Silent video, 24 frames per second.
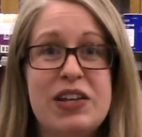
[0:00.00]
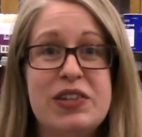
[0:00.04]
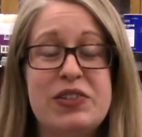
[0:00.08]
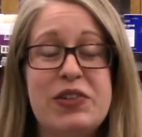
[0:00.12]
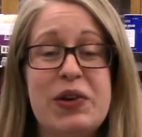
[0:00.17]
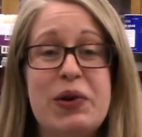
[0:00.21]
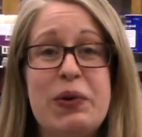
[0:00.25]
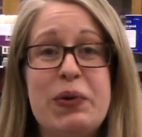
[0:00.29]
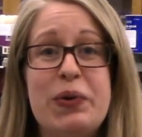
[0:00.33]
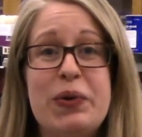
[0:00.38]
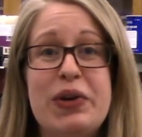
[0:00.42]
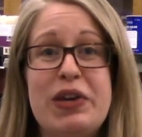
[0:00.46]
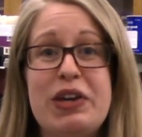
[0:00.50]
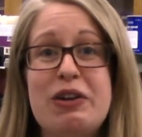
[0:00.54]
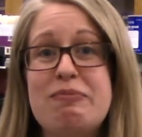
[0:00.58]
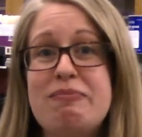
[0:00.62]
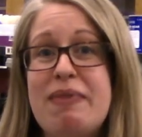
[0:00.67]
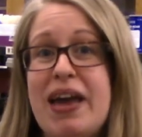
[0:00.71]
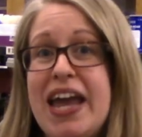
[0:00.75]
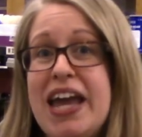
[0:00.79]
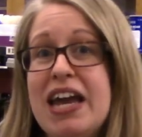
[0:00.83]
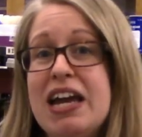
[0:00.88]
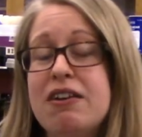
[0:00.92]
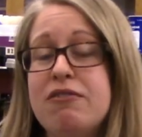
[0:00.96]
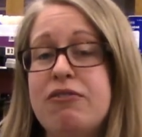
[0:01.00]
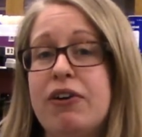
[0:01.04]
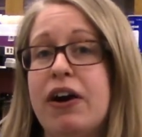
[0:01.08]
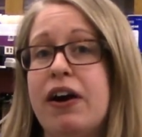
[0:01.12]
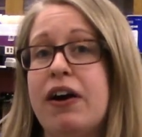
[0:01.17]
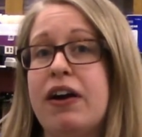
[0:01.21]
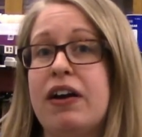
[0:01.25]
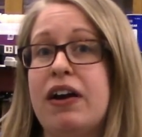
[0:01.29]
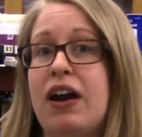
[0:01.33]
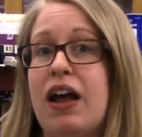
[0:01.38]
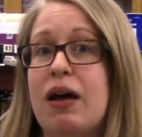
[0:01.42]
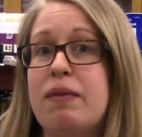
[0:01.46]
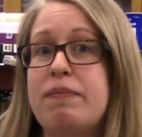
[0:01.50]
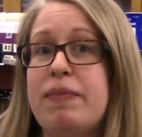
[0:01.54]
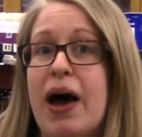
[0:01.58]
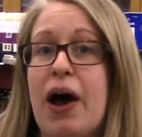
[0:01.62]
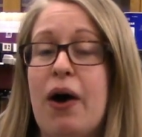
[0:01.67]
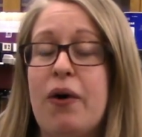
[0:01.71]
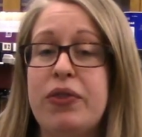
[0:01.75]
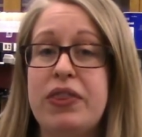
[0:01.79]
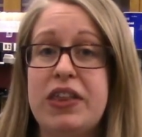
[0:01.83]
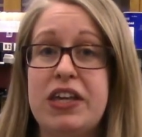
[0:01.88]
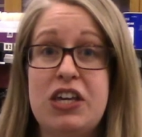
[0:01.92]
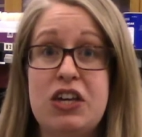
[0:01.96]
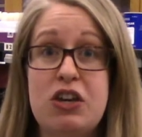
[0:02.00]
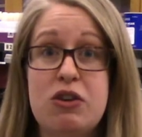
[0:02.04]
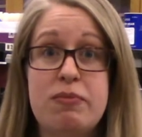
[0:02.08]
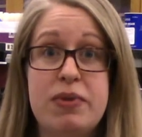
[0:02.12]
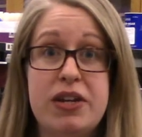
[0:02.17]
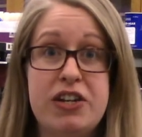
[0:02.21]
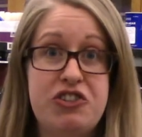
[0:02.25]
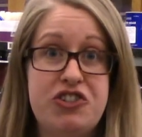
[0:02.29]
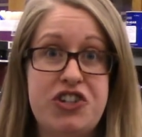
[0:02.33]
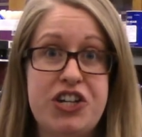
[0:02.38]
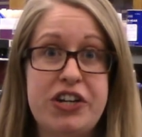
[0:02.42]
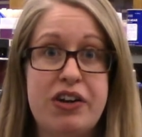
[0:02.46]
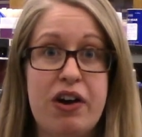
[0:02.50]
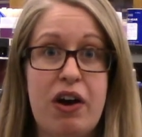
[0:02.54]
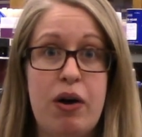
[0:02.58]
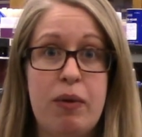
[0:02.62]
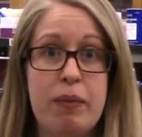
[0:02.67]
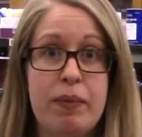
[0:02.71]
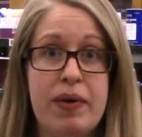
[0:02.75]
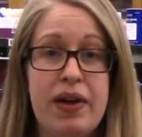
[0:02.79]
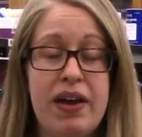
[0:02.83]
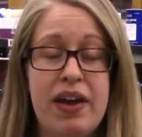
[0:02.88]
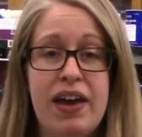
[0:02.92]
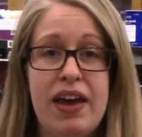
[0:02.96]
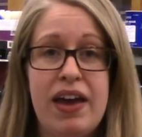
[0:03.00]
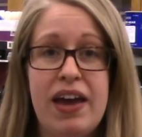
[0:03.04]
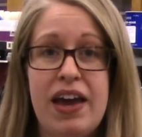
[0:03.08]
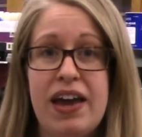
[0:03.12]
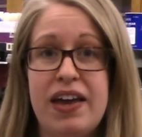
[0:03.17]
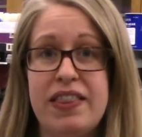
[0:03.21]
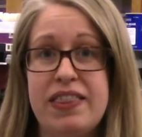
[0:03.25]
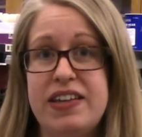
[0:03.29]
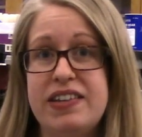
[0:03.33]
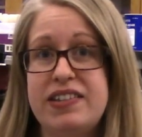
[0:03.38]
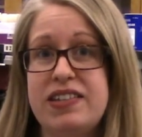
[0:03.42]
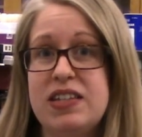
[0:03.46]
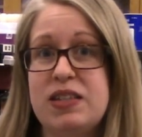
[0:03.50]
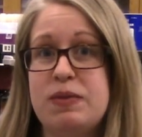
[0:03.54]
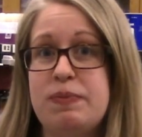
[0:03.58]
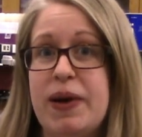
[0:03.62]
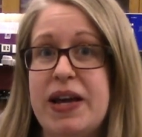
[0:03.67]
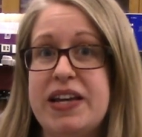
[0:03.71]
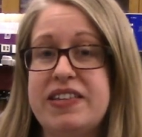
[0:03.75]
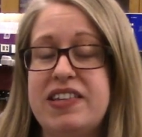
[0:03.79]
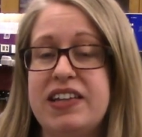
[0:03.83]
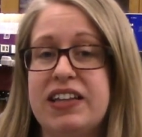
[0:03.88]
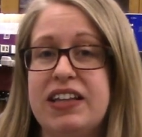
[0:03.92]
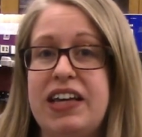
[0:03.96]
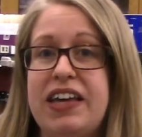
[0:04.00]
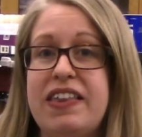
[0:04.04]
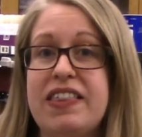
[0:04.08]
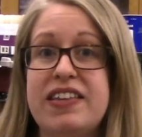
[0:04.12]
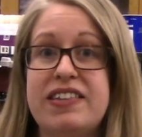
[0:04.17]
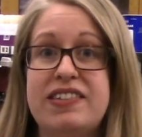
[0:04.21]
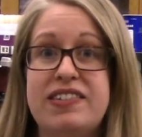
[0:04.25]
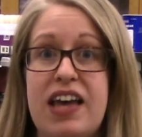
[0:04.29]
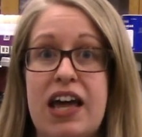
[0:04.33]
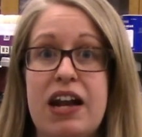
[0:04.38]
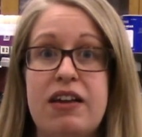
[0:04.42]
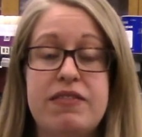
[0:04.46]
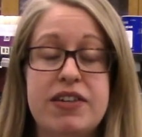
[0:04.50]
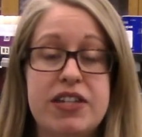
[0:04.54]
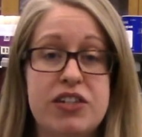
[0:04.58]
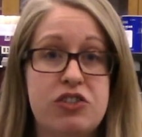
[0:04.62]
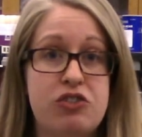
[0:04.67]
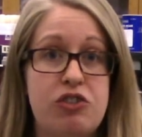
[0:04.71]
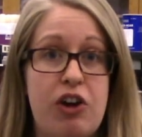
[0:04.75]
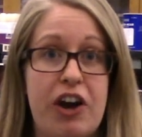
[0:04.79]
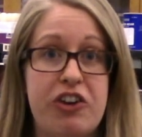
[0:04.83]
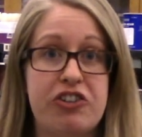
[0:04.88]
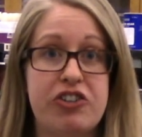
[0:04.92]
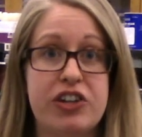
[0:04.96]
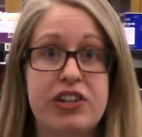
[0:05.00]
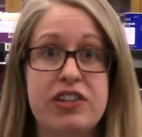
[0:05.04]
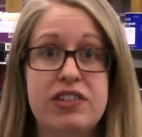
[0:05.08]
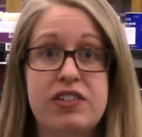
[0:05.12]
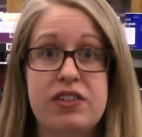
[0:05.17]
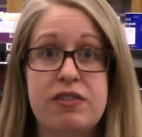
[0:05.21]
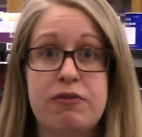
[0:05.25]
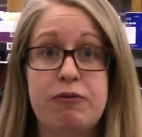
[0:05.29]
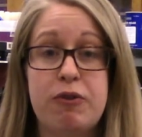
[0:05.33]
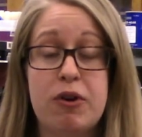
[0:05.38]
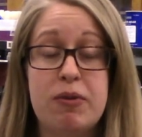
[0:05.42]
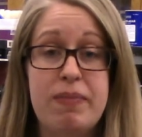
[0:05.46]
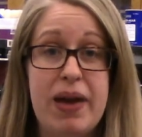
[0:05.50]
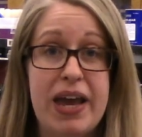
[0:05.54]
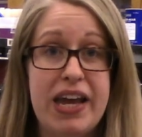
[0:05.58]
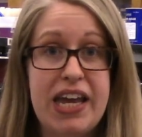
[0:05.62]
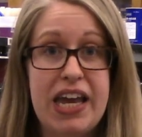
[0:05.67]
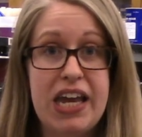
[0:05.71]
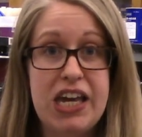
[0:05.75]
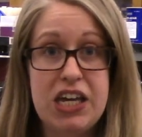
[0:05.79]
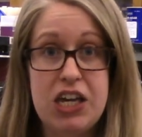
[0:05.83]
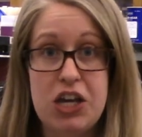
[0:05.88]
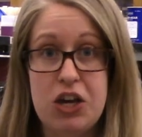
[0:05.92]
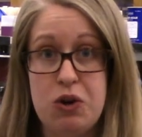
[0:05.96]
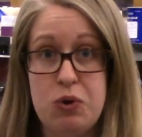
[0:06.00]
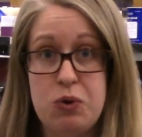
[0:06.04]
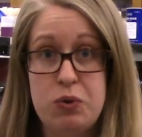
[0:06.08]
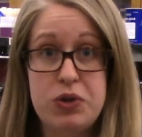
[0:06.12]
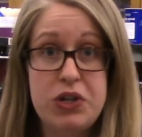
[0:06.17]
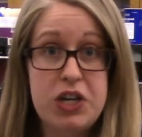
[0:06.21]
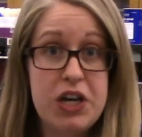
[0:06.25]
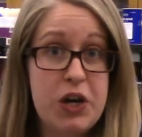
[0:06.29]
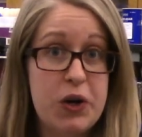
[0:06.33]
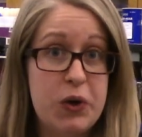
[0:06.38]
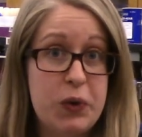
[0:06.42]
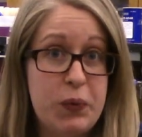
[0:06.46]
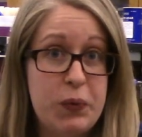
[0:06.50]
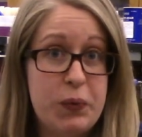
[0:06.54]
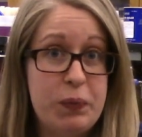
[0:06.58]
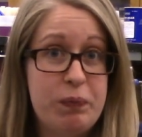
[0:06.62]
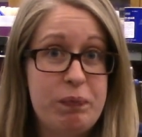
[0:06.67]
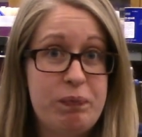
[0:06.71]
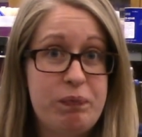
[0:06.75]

So you may have heard about the human genome. This is basically the set of instructions for making you you.